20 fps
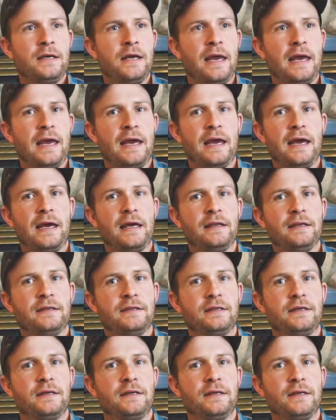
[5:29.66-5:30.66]

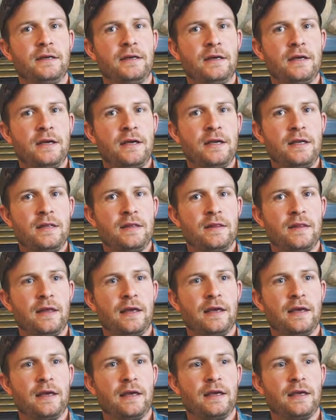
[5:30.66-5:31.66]
and
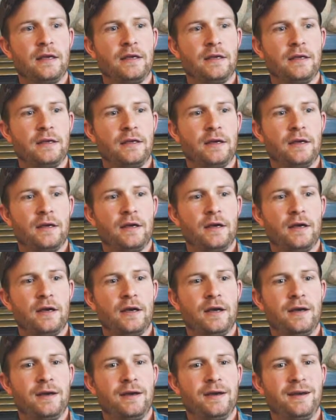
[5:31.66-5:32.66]
they
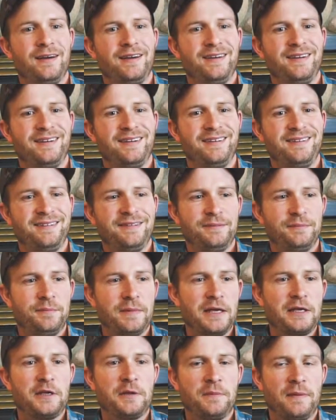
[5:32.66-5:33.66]

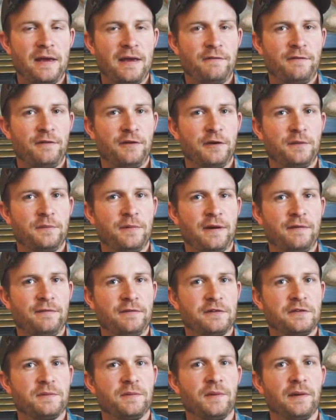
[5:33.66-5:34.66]
make you pay for your
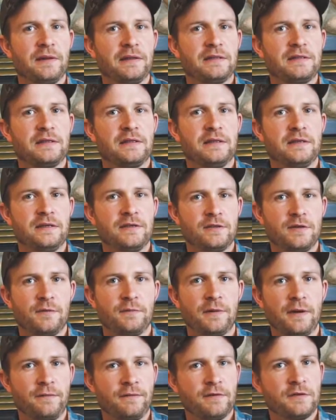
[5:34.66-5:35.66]
preference points. So
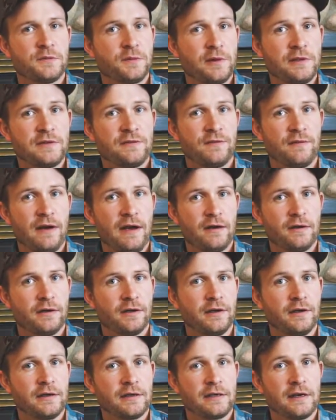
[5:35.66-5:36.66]
preference points for elk are
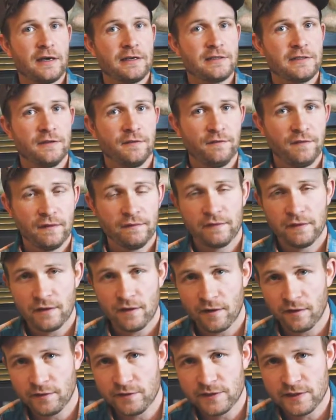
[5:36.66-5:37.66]
going to cost you
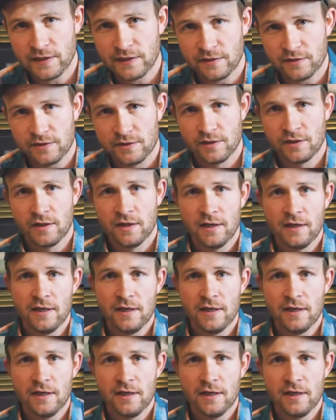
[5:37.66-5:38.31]
$50 each.